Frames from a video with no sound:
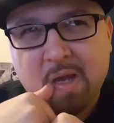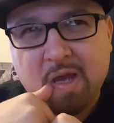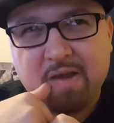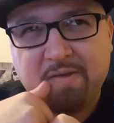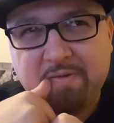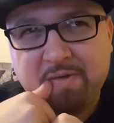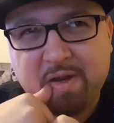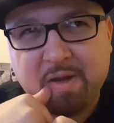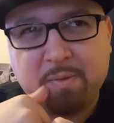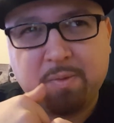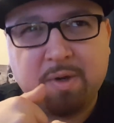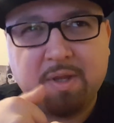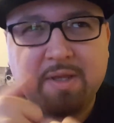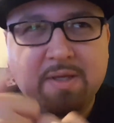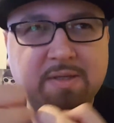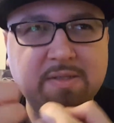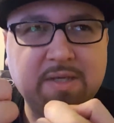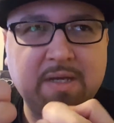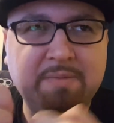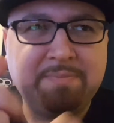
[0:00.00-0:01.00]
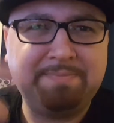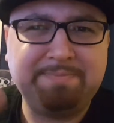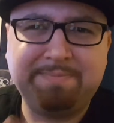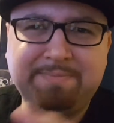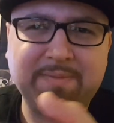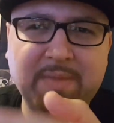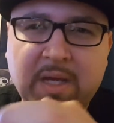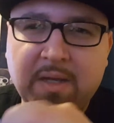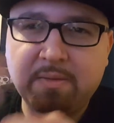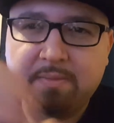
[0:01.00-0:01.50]
I forget what it is. I'll
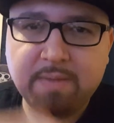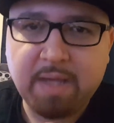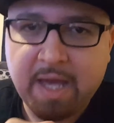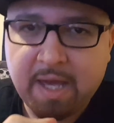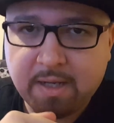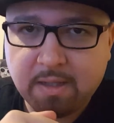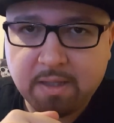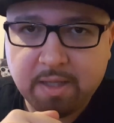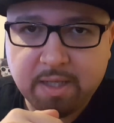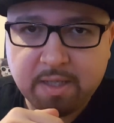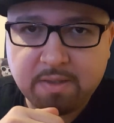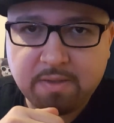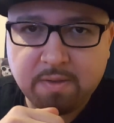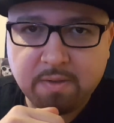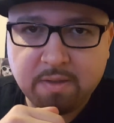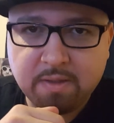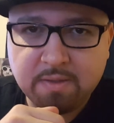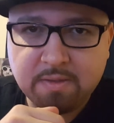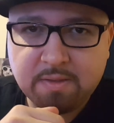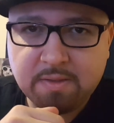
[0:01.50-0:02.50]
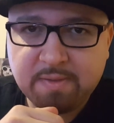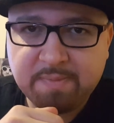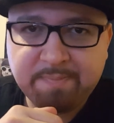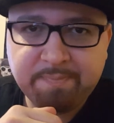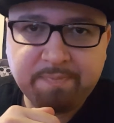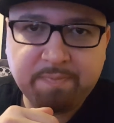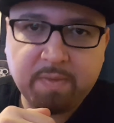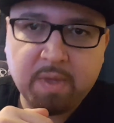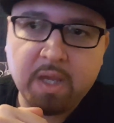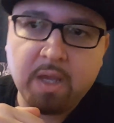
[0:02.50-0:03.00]
I'll add a link to this.
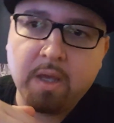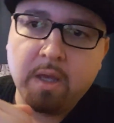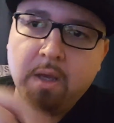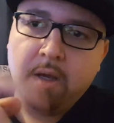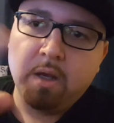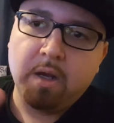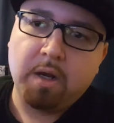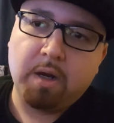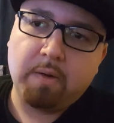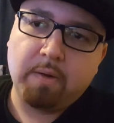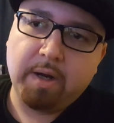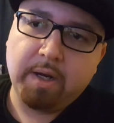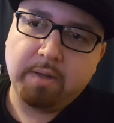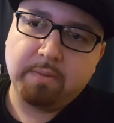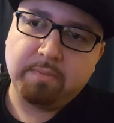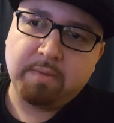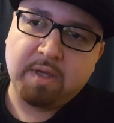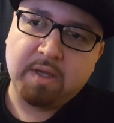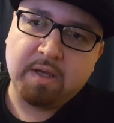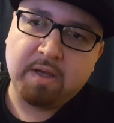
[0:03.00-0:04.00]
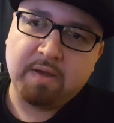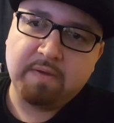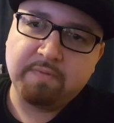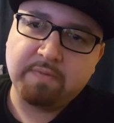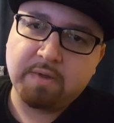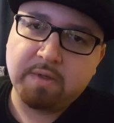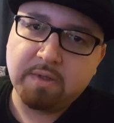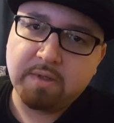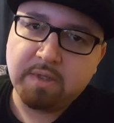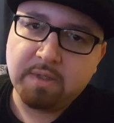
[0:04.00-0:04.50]
All right. Have
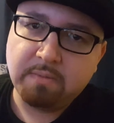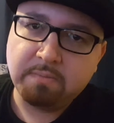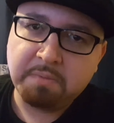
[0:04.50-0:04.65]
a good